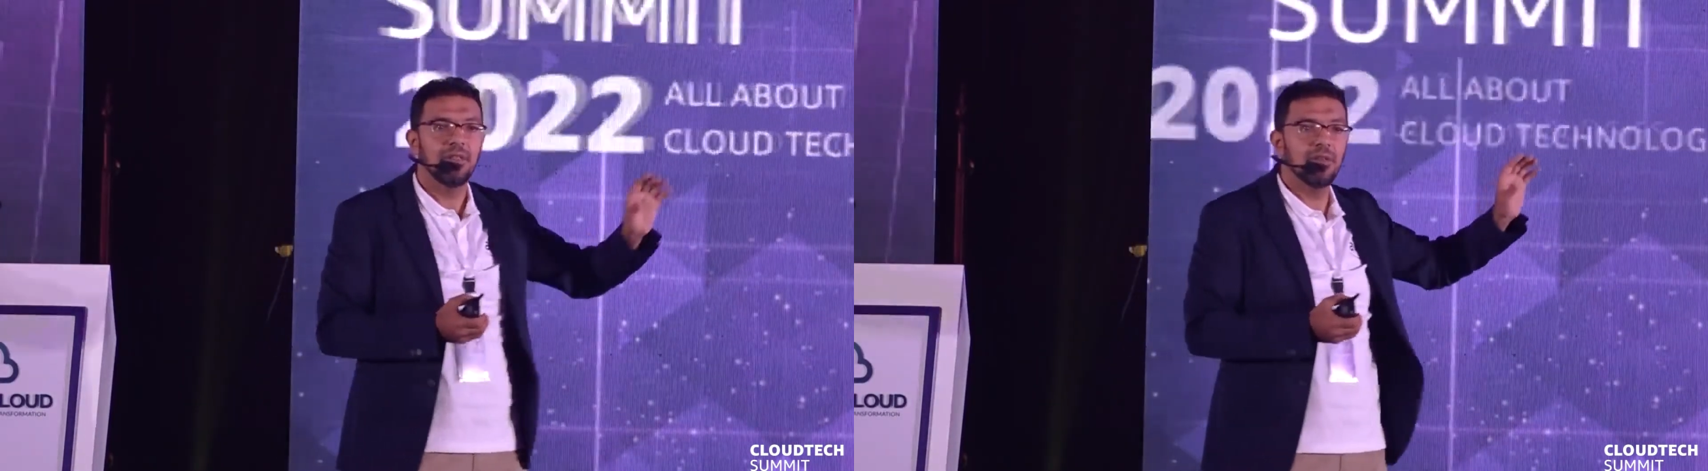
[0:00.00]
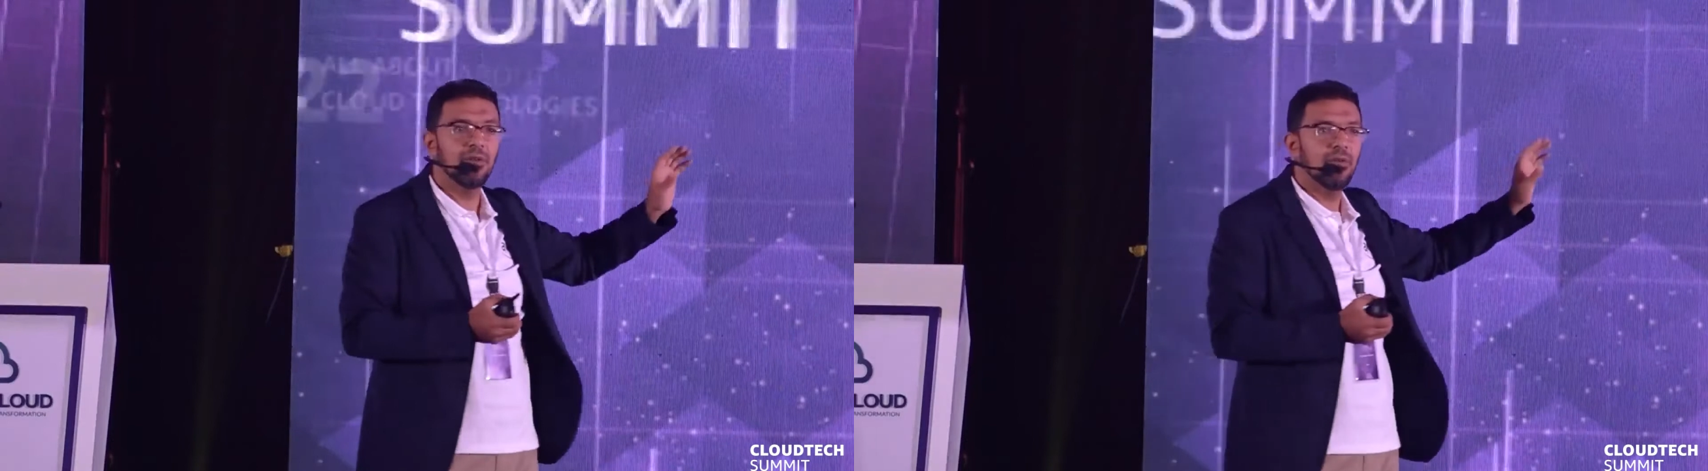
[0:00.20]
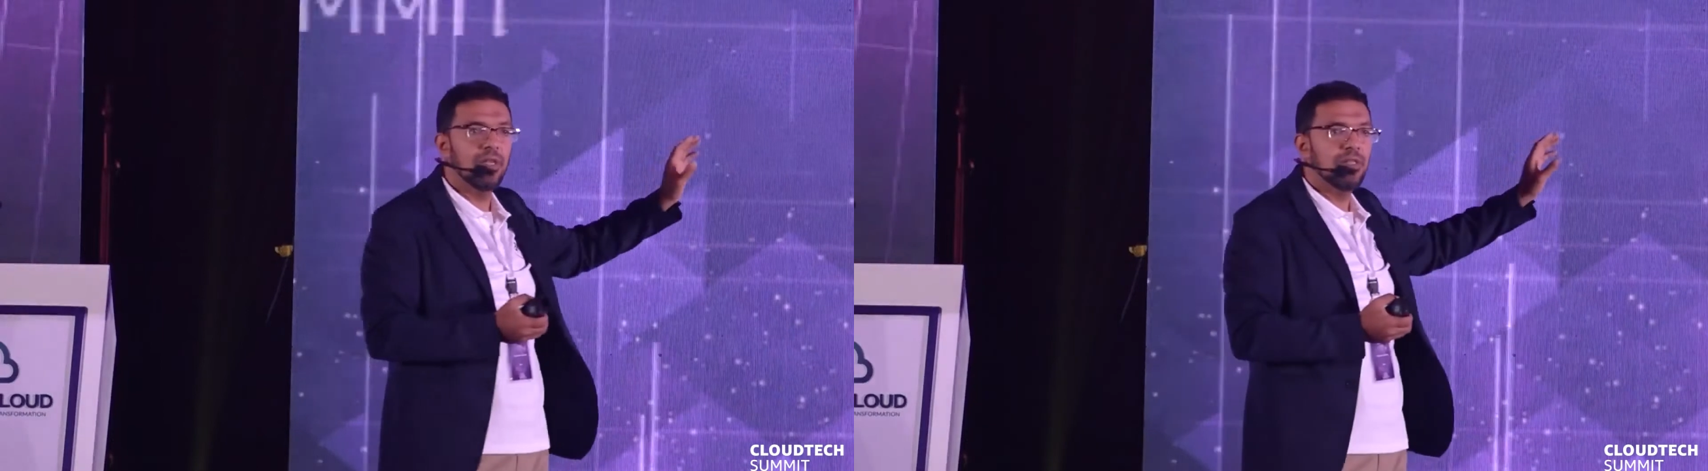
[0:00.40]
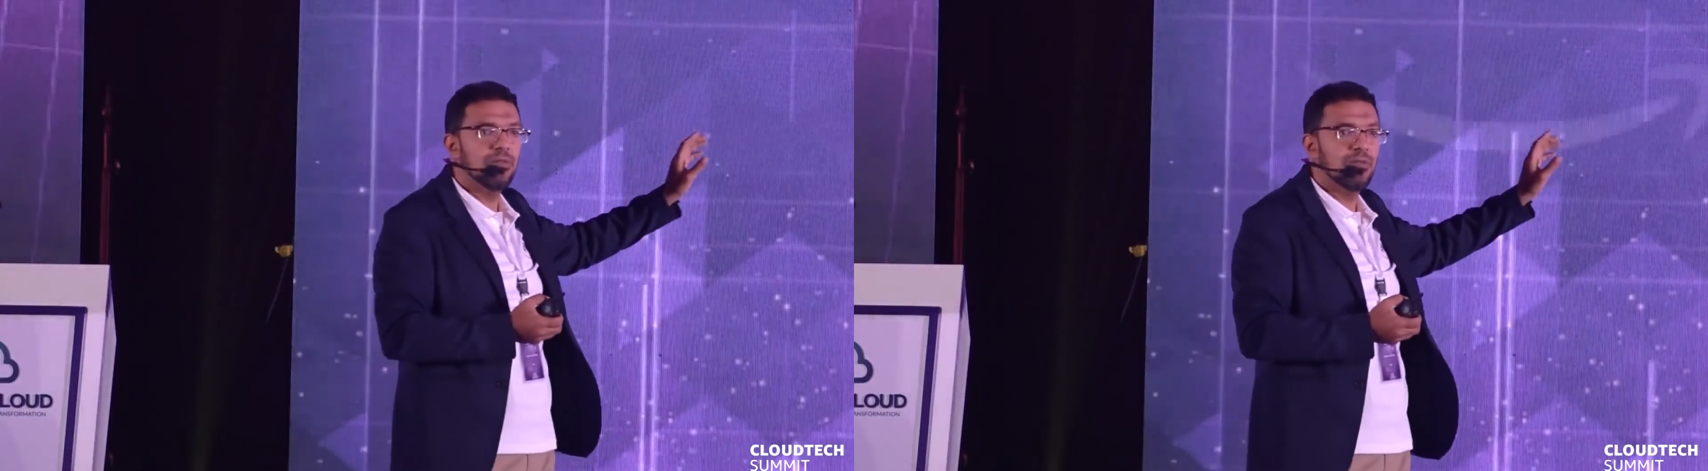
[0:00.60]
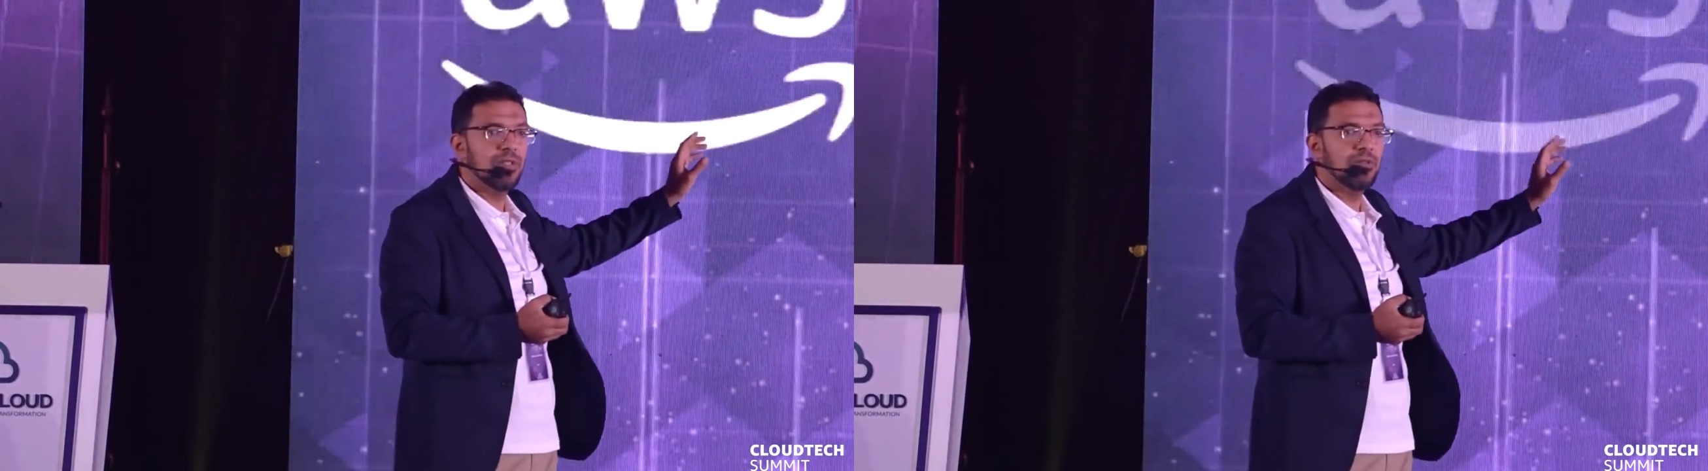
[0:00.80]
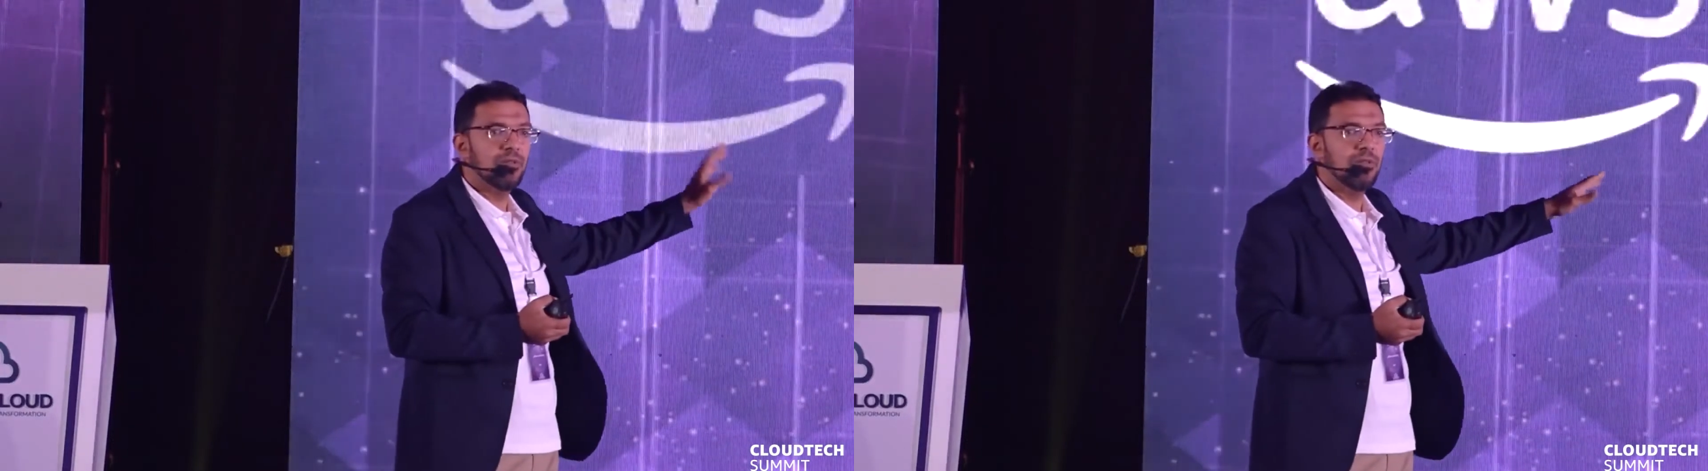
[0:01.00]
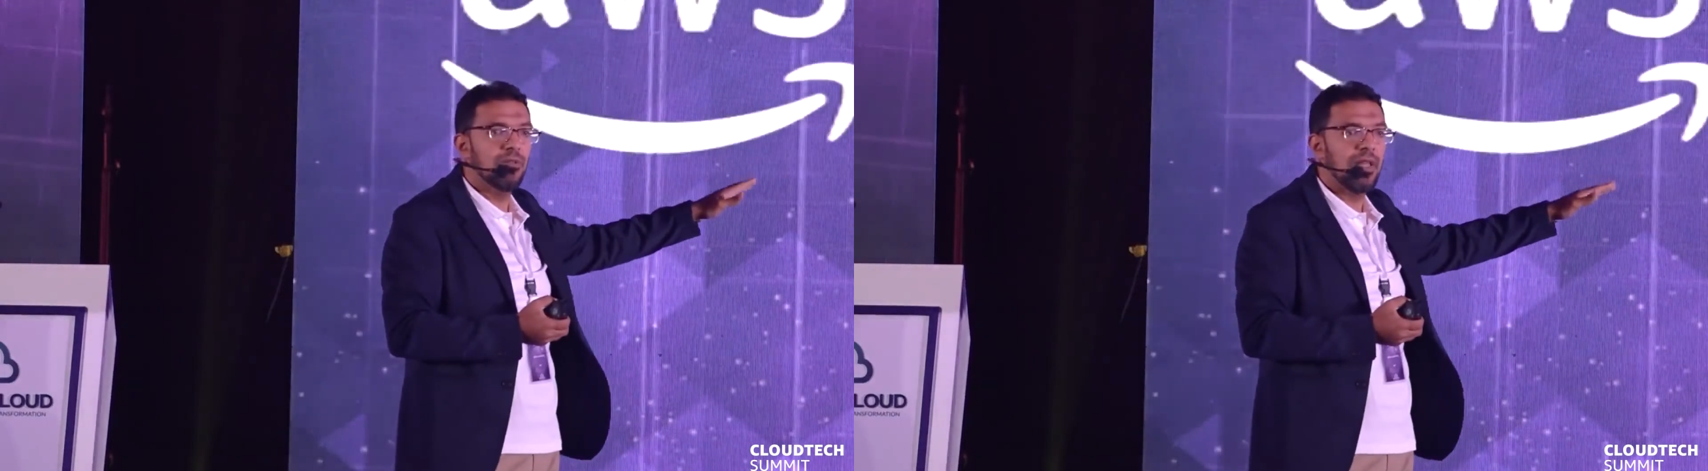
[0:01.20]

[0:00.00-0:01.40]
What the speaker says: You go into the Studio